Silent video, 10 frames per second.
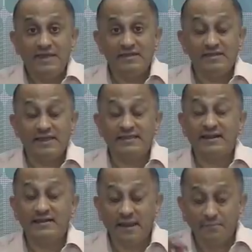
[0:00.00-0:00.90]
is that there
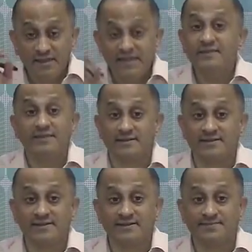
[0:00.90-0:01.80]
are some
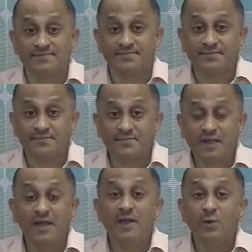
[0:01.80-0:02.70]
signals
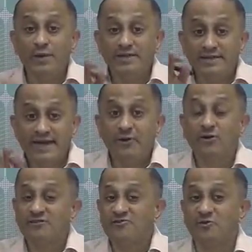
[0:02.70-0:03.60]
which
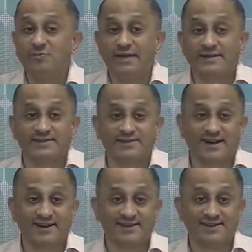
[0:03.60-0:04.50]
cannot so be constructed,